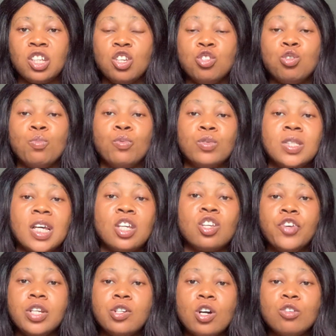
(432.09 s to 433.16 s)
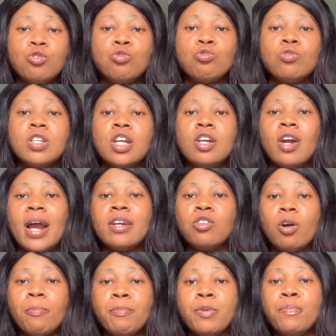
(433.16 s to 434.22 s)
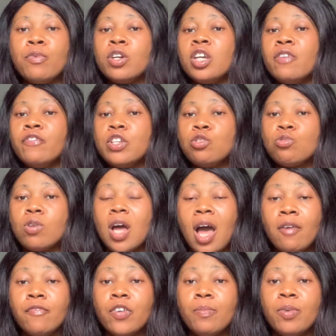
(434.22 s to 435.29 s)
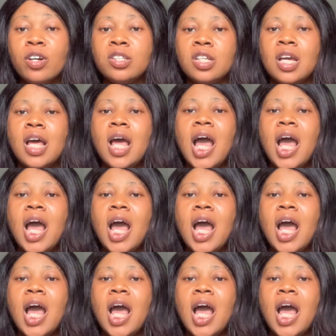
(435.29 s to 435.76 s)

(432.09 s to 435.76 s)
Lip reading: YouTube will take videos to the random people, give it to everybody.